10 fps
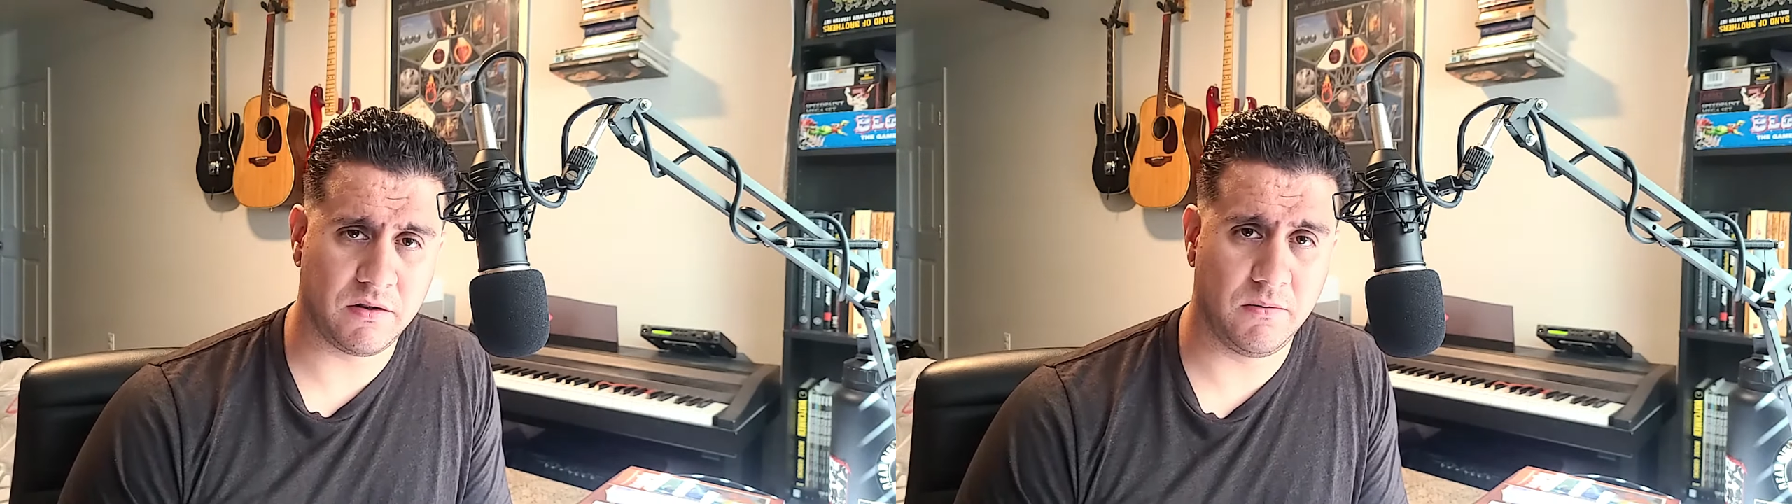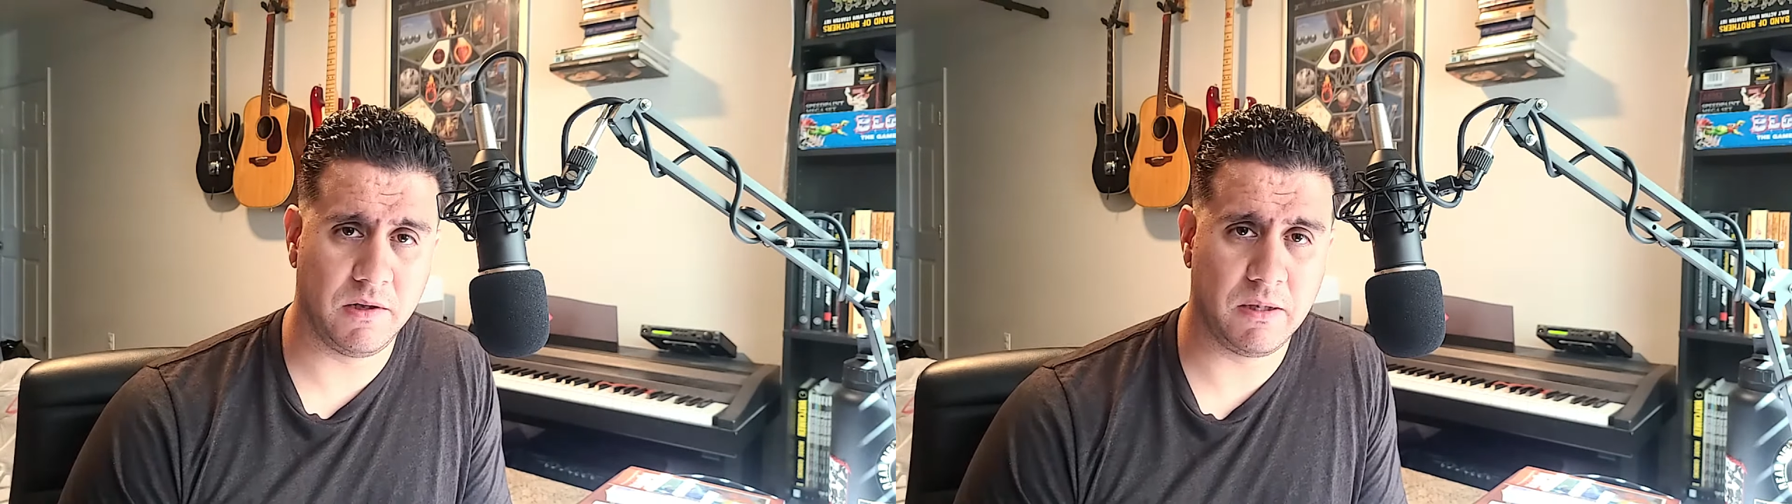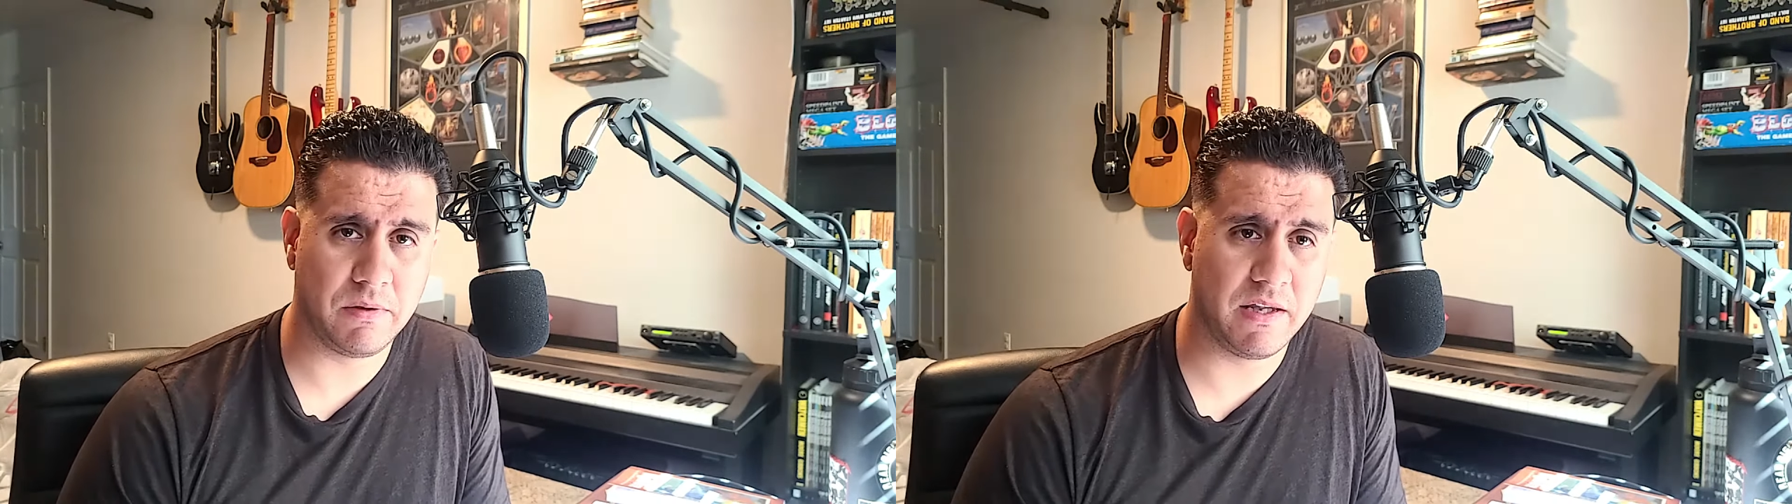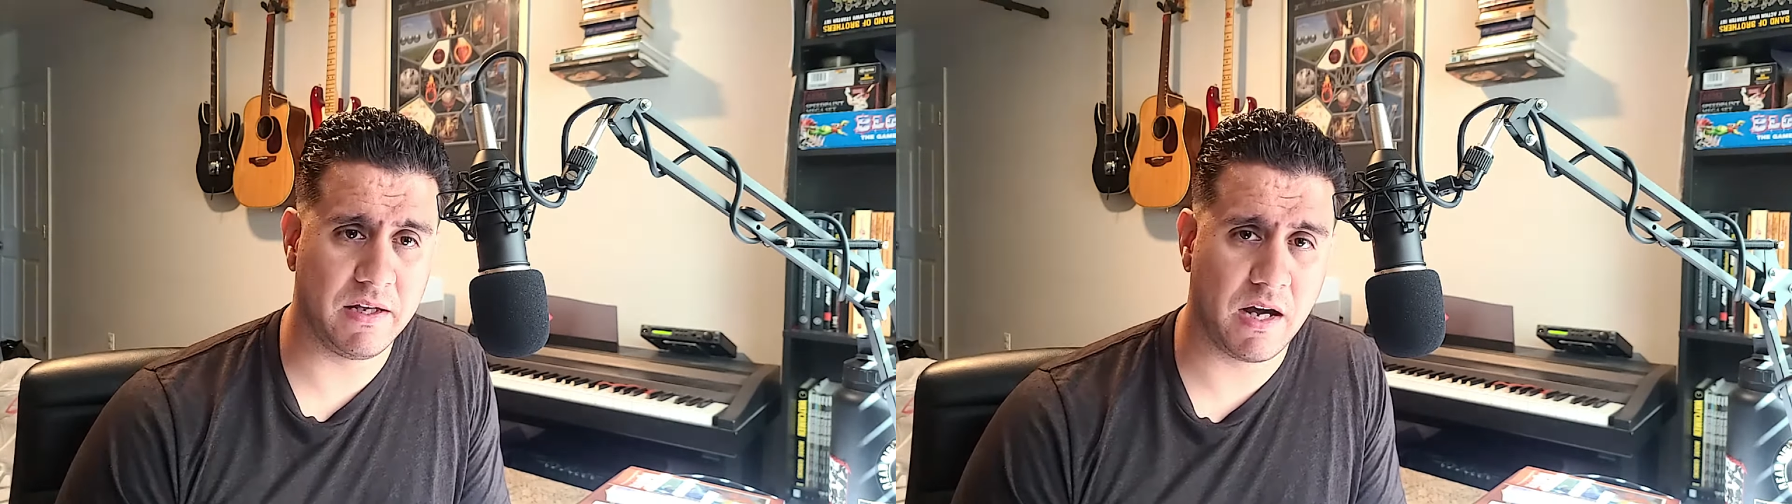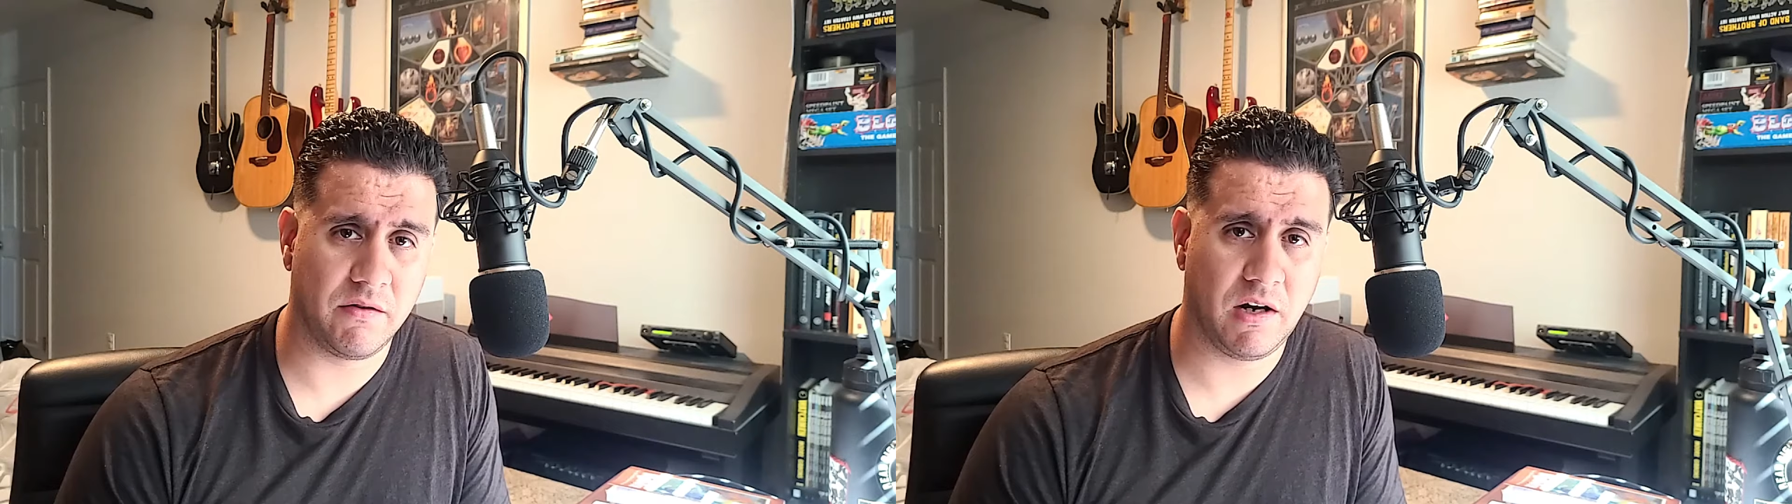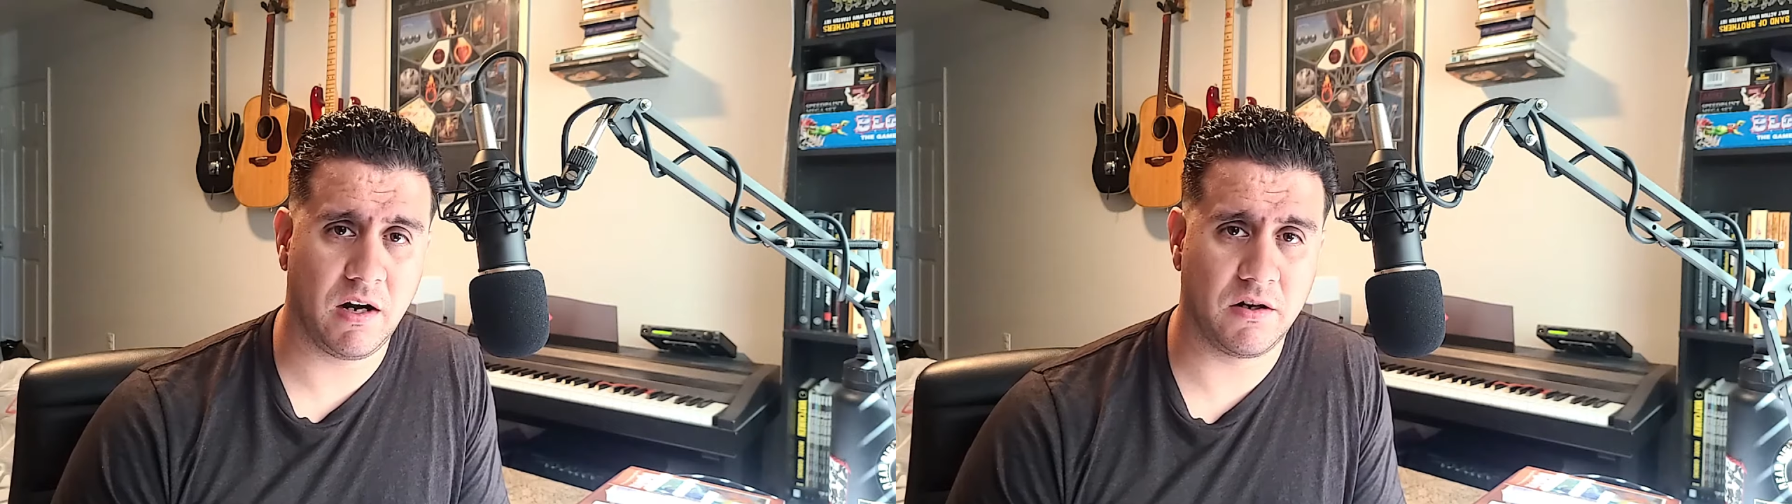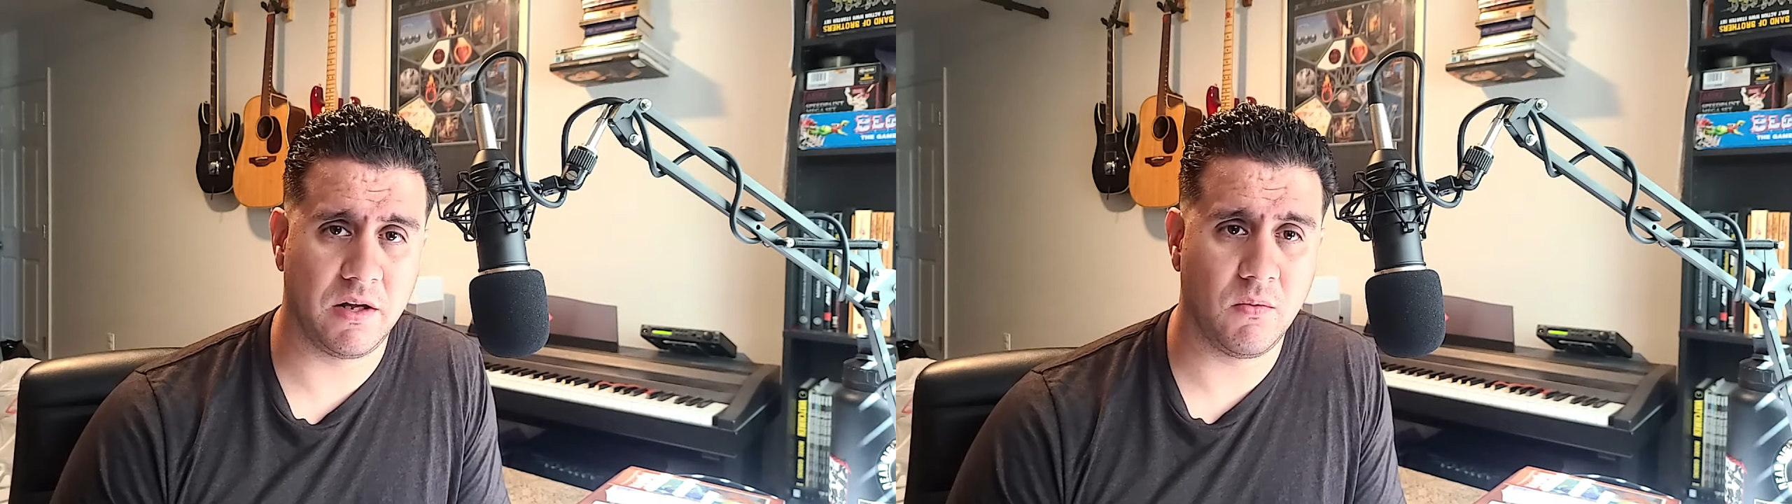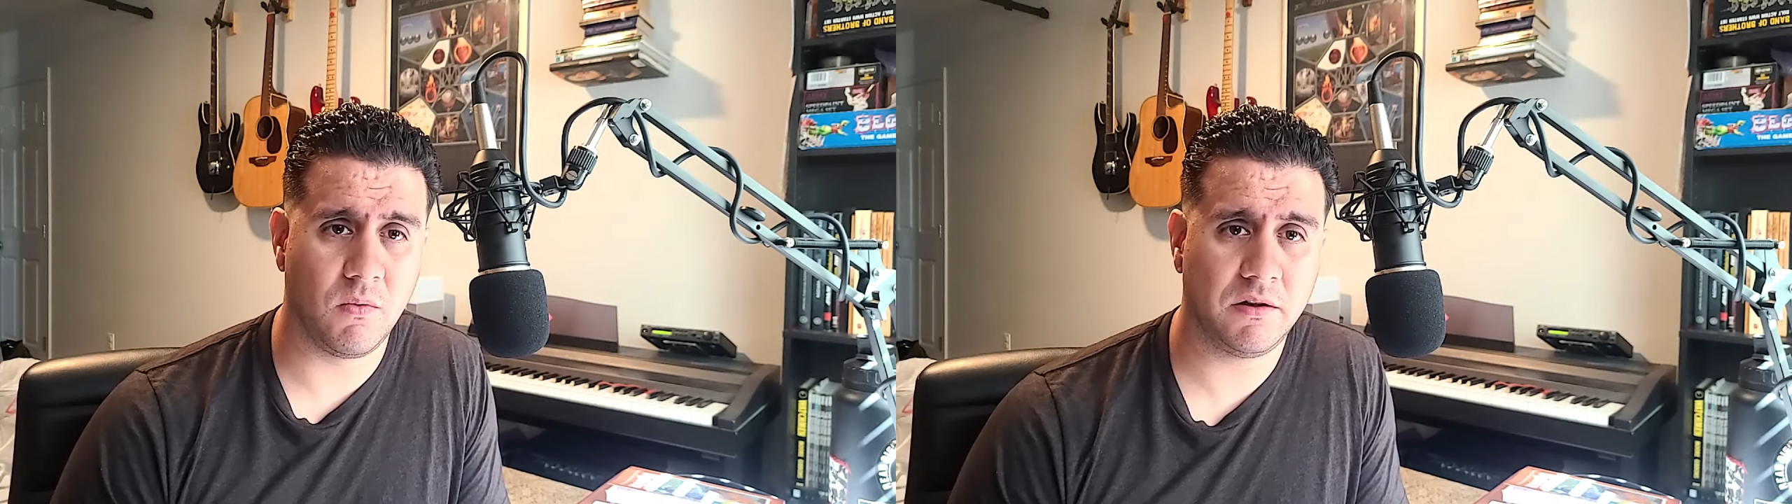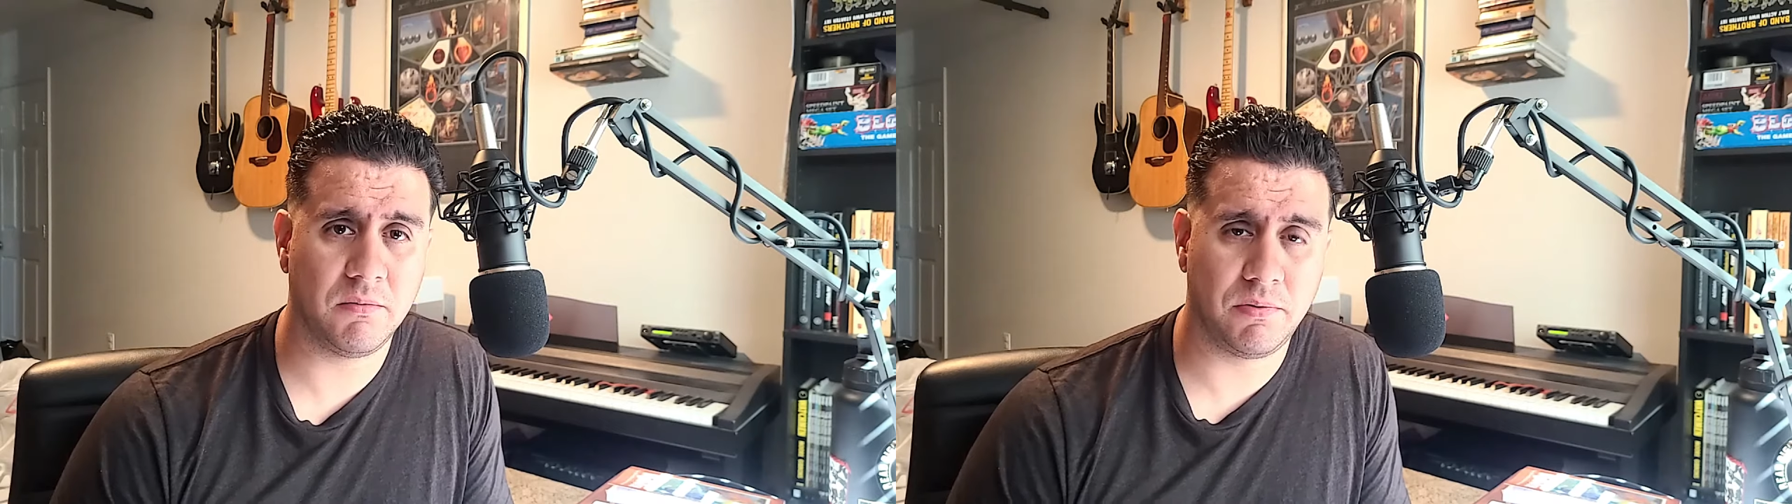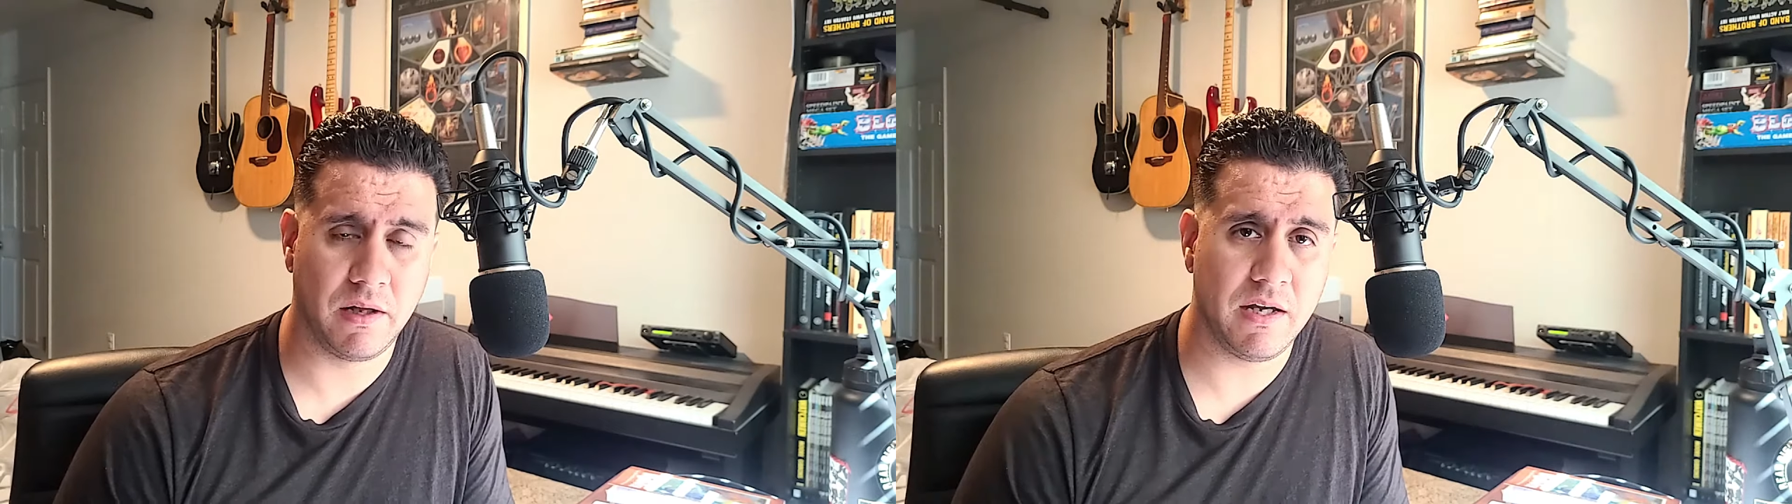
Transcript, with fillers: to really play the kind of character they want to play,